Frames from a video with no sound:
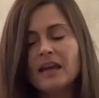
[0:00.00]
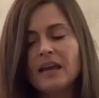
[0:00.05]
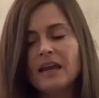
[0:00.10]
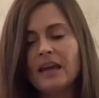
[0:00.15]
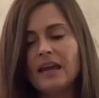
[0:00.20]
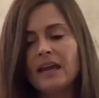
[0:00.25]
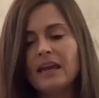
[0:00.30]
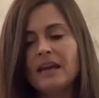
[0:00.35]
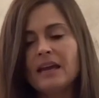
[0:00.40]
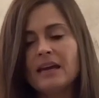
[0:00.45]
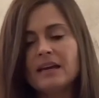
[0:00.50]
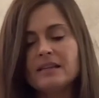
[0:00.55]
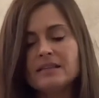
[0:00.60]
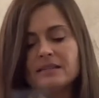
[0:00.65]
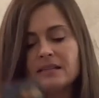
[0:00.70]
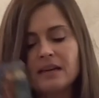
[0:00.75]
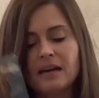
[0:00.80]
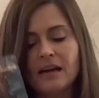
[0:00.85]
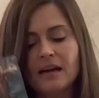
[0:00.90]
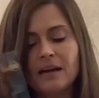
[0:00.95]

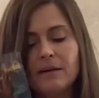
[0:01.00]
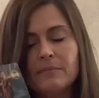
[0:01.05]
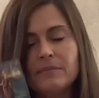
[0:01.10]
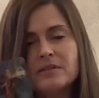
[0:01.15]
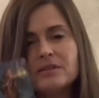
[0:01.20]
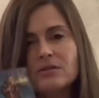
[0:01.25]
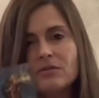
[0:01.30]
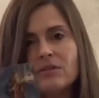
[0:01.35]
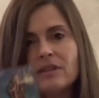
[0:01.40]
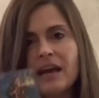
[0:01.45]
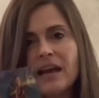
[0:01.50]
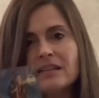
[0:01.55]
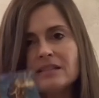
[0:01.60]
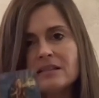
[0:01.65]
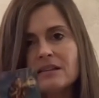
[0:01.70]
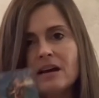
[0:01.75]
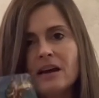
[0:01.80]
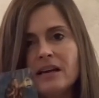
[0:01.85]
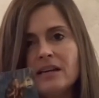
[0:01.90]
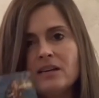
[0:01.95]
And so that's
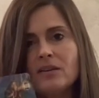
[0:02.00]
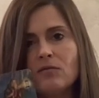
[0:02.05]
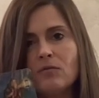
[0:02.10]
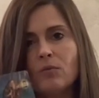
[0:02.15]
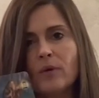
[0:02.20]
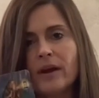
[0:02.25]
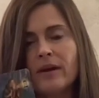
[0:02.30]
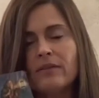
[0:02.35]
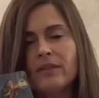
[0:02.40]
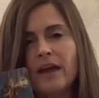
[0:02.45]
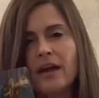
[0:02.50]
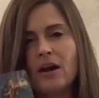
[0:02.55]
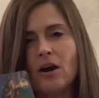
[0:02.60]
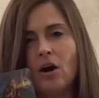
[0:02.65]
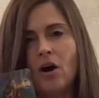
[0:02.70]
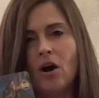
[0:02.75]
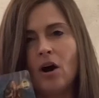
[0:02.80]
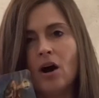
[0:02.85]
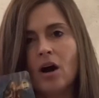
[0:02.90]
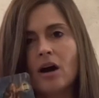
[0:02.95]
kind of where they
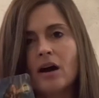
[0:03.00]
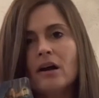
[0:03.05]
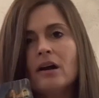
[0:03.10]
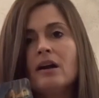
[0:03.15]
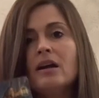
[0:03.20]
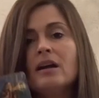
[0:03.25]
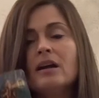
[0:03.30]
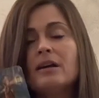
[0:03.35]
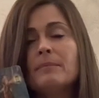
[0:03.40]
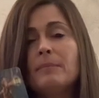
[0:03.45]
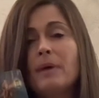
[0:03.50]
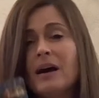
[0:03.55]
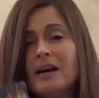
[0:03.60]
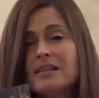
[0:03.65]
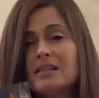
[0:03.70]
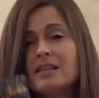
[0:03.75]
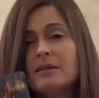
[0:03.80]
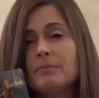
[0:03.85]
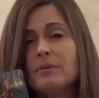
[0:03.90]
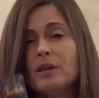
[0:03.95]
are,
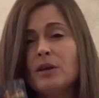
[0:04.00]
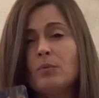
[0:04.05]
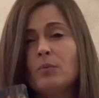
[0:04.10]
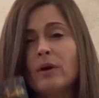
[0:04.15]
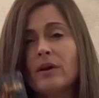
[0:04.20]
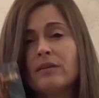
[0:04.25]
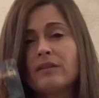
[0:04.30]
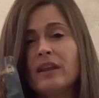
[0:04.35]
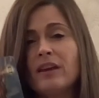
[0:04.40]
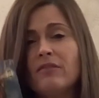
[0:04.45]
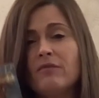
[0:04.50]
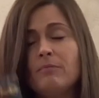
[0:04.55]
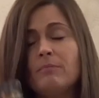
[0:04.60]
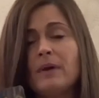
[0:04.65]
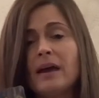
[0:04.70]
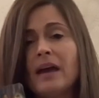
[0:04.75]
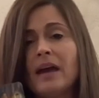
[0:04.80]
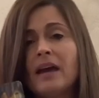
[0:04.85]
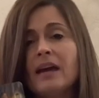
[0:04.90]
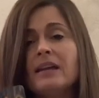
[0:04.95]
possibly where they've
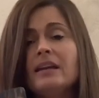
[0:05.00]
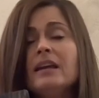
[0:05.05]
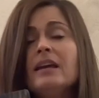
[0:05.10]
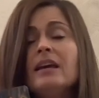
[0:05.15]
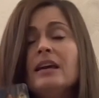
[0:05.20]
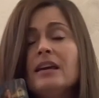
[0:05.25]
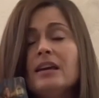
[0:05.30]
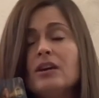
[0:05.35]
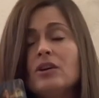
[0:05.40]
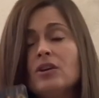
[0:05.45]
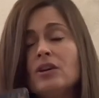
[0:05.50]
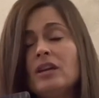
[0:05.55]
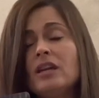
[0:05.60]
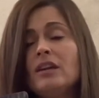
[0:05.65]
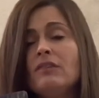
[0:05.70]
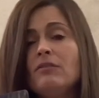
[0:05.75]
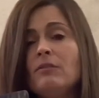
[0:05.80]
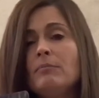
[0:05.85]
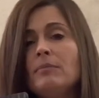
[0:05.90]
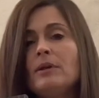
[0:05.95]
been. It could
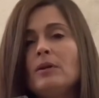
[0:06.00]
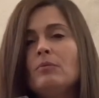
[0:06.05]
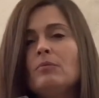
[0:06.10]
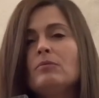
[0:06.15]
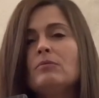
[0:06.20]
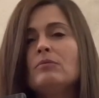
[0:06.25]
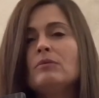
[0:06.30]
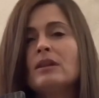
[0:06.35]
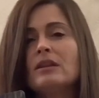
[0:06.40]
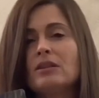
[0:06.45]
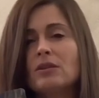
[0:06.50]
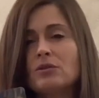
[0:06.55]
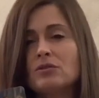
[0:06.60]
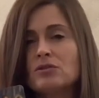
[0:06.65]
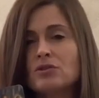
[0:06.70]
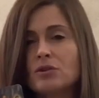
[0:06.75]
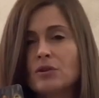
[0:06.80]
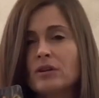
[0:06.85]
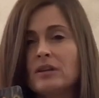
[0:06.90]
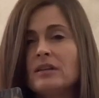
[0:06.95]
even be that they're
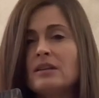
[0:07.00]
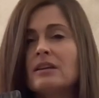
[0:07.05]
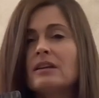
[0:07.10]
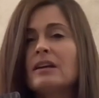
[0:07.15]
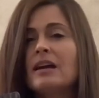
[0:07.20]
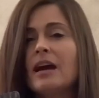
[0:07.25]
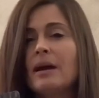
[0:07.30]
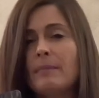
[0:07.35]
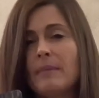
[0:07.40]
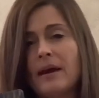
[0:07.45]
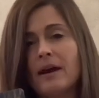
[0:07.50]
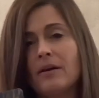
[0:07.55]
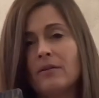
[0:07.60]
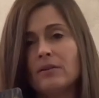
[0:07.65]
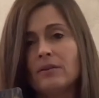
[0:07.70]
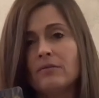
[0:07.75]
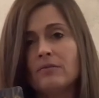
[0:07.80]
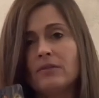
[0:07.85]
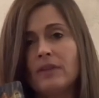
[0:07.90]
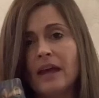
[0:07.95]
starting to come
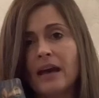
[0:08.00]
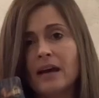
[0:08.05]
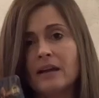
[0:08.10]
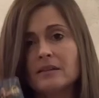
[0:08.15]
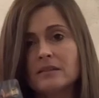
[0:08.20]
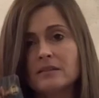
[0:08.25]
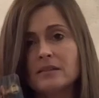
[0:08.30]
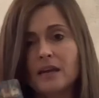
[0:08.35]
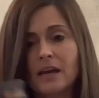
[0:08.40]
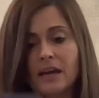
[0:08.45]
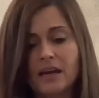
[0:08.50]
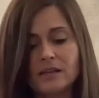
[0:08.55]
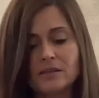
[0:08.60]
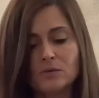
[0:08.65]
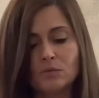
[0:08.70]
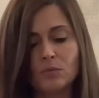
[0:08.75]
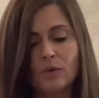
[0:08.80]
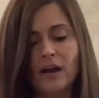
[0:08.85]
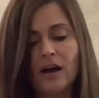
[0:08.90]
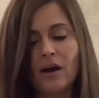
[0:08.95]
out of that
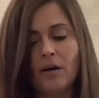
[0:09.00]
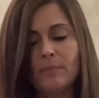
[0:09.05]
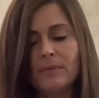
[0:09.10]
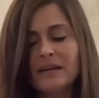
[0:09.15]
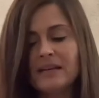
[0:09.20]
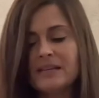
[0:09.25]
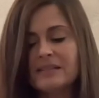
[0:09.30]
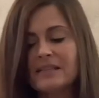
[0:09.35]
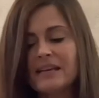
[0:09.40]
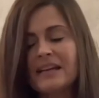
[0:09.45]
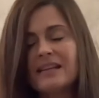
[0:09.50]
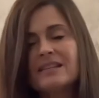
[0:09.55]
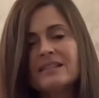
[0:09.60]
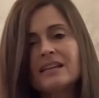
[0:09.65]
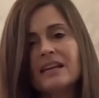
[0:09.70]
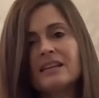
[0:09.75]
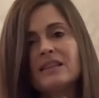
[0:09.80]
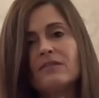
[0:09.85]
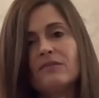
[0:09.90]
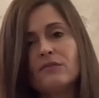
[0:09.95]
as well, because that is
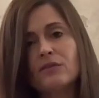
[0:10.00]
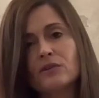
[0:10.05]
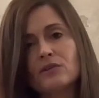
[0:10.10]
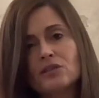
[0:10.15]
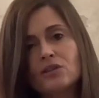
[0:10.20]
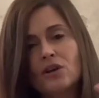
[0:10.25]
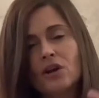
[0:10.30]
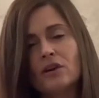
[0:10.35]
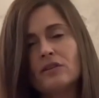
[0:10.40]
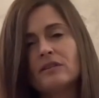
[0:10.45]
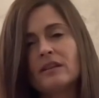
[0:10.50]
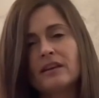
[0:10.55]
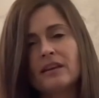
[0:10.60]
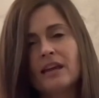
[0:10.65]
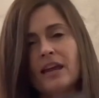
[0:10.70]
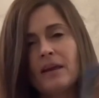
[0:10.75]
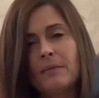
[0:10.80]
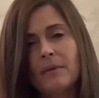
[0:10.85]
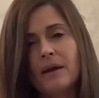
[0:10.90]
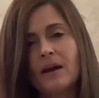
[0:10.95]
like the first card that
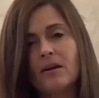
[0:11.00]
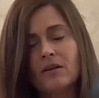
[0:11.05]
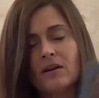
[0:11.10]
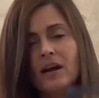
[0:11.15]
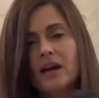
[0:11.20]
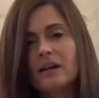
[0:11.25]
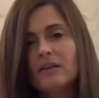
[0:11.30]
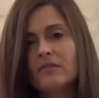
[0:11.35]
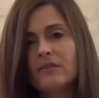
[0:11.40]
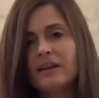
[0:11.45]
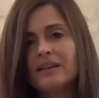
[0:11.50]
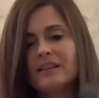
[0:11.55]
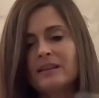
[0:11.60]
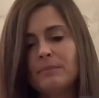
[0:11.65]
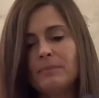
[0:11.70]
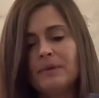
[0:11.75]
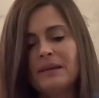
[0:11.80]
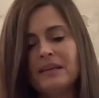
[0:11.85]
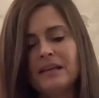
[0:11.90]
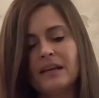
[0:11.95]
came out, kind of like the
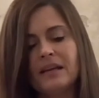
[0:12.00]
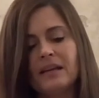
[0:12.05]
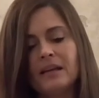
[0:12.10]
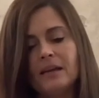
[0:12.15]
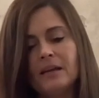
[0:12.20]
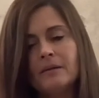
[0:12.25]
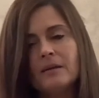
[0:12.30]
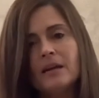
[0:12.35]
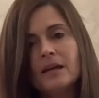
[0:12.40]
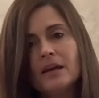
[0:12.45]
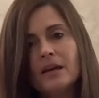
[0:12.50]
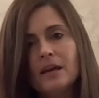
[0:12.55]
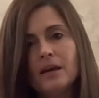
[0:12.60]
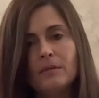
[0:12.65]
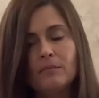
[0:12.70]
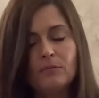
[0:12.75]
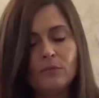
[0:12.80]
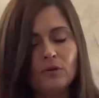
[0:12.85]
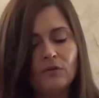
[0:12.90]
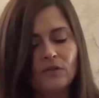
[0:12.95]
beginning,
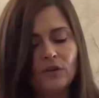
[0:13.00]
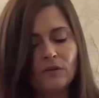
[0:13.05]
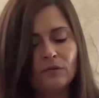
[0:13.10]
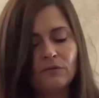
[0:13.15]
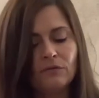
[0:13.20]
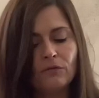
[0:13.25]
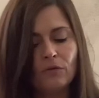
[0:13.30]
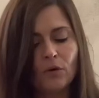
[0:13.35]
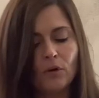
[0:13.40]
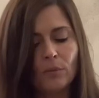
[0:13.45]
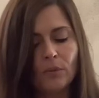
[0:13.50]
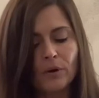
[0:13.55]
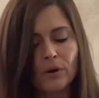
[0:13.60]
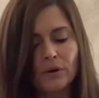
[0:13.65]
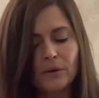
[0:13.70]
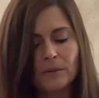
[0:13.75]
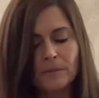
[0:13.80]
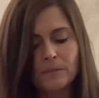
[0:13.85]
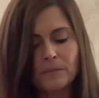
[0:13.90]
moving forward.